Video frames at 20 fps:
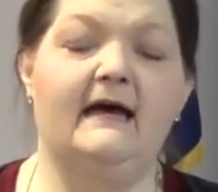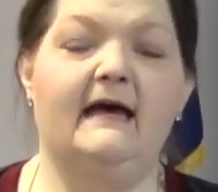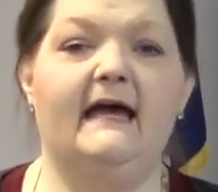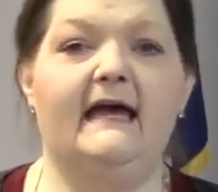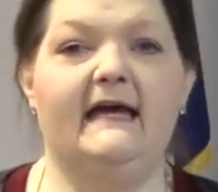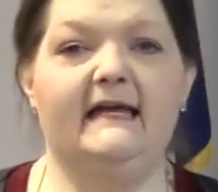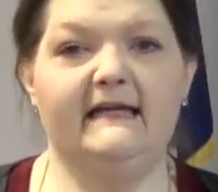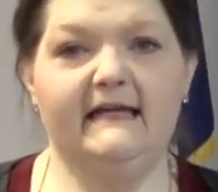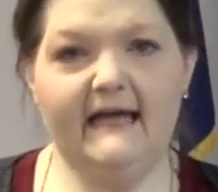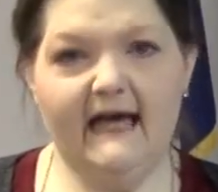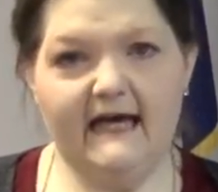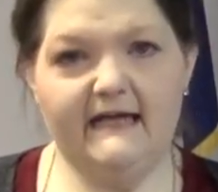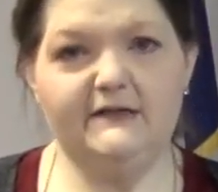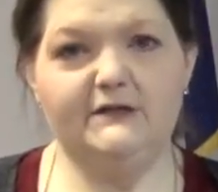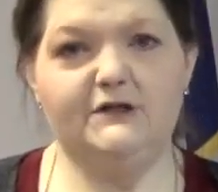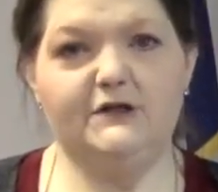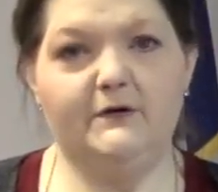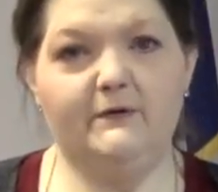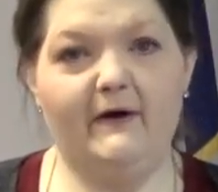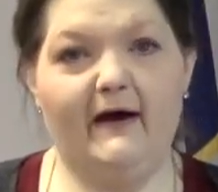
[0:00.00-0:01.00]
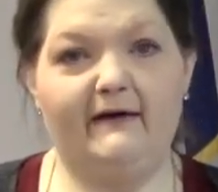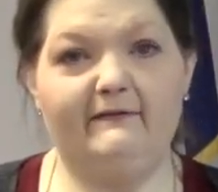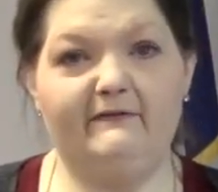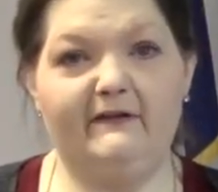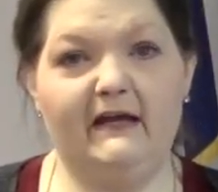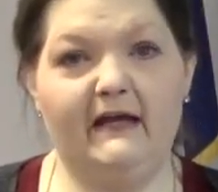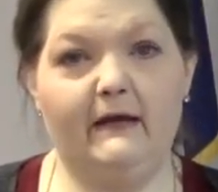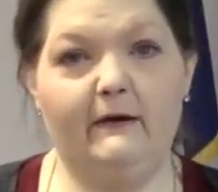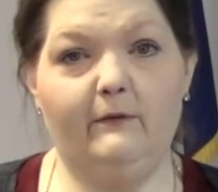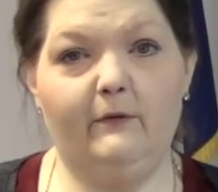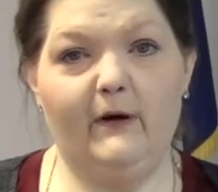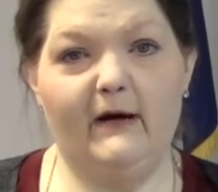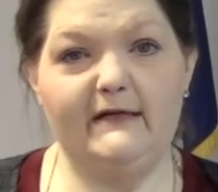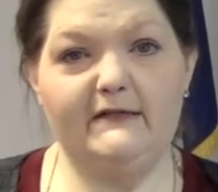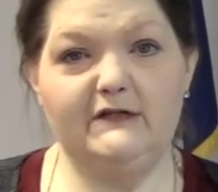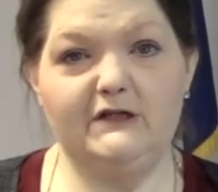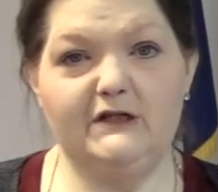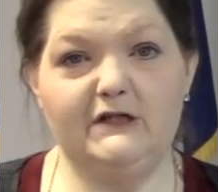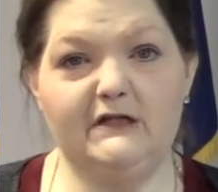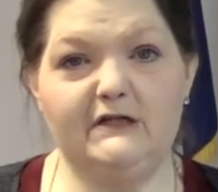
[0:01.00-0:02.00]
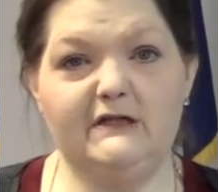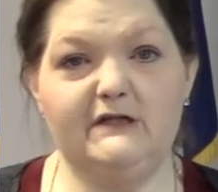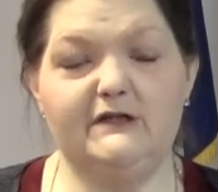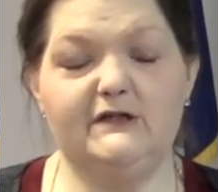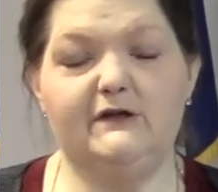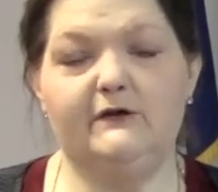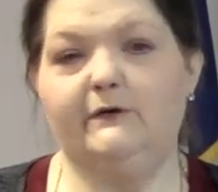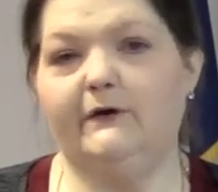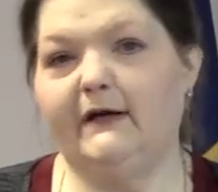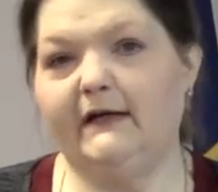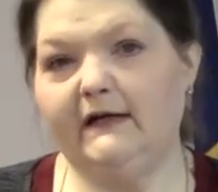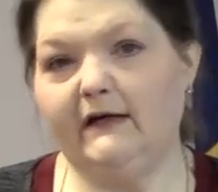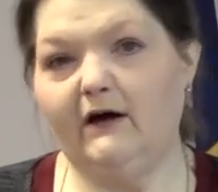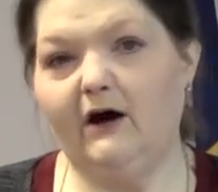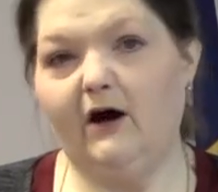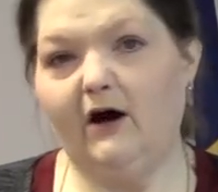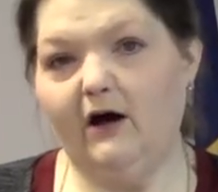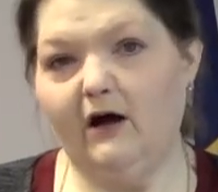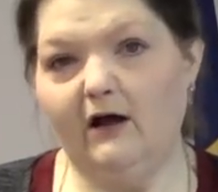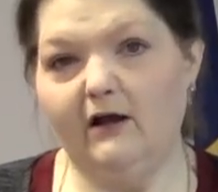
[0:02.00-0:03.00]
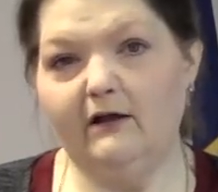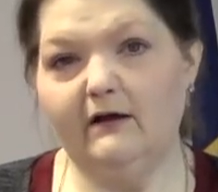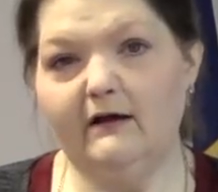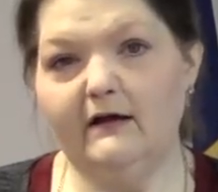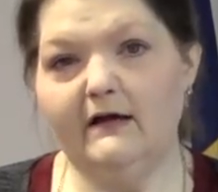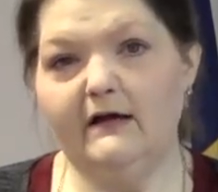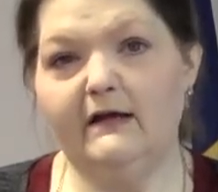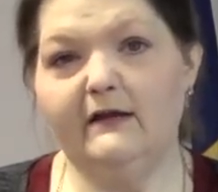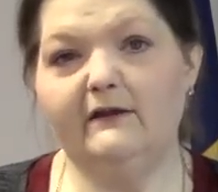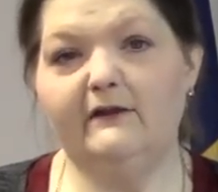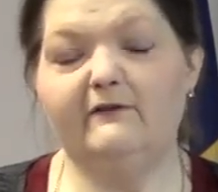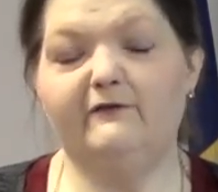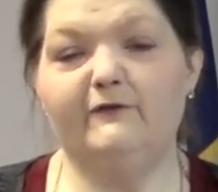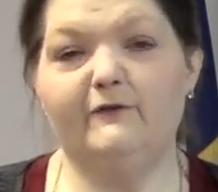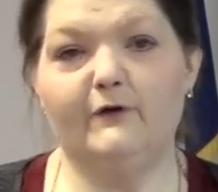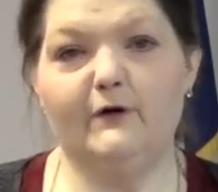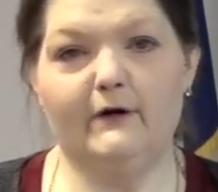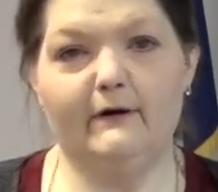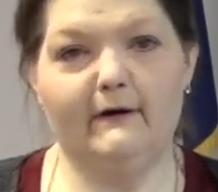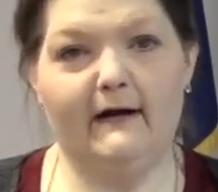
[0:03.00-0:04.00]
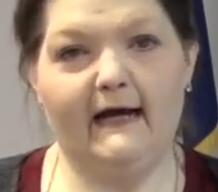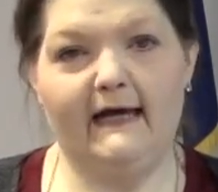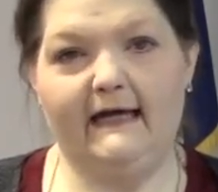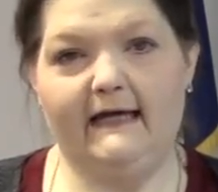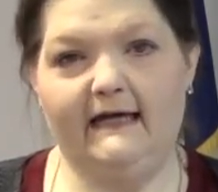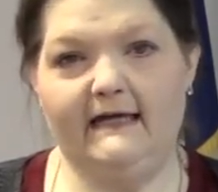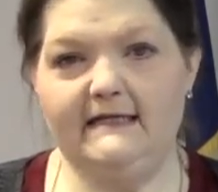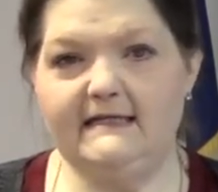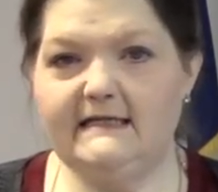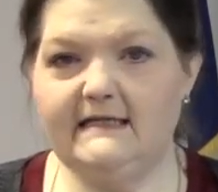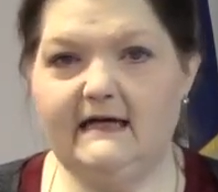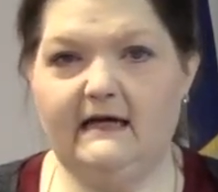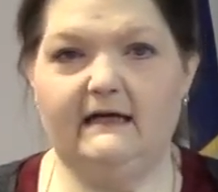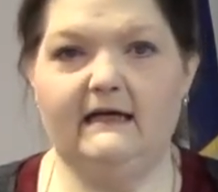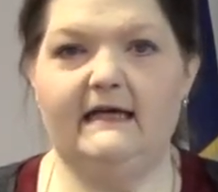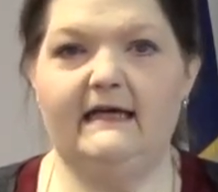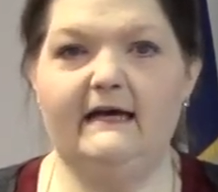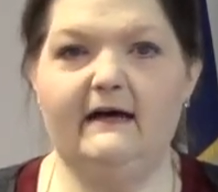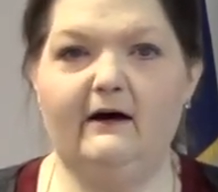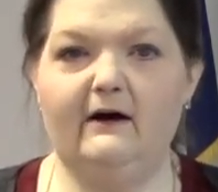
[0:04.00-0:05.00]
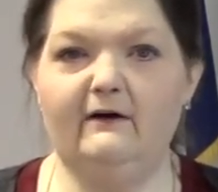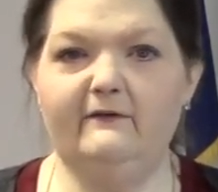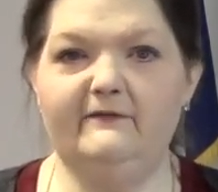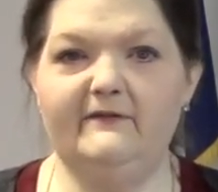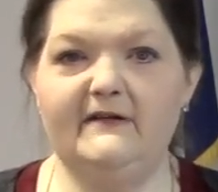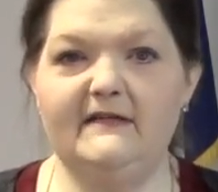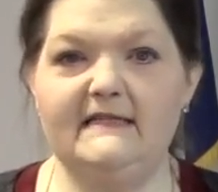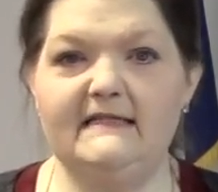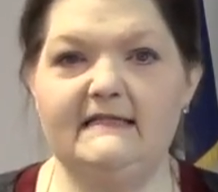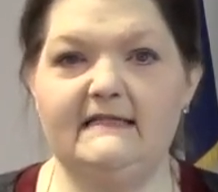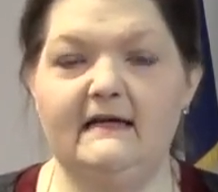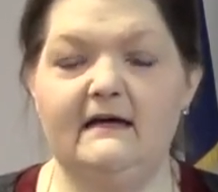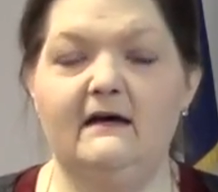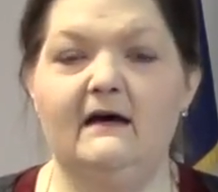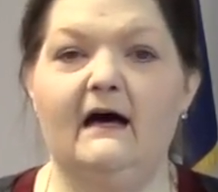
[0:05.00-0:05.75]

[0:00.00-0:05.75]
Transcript: In case you have any questions, you can call the Fort Wright, Kentucky office